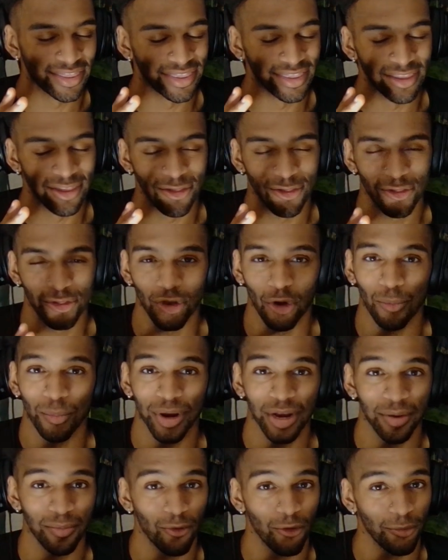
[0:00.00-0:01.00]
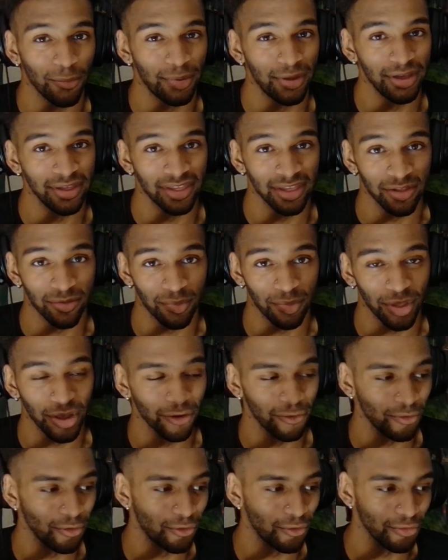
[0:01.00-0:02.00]
so many more pieces play
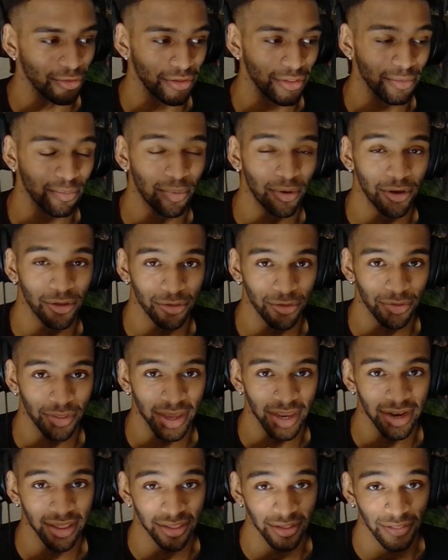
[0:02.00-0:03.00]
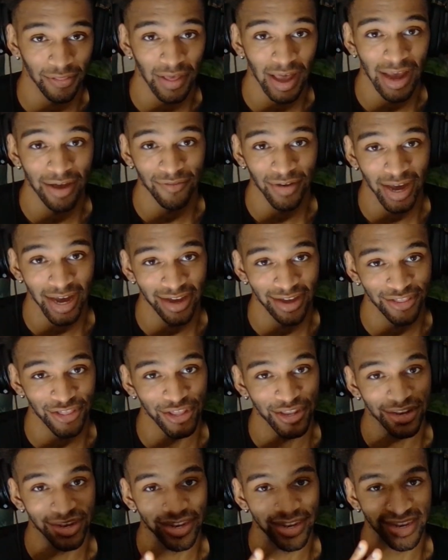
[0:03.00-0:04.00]
a role to the puzzle that is a live
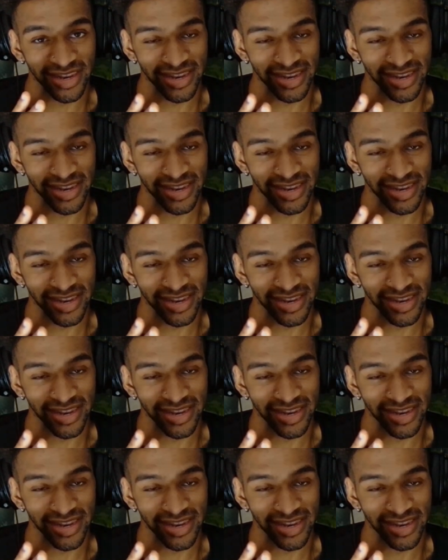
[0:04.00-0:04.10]
action,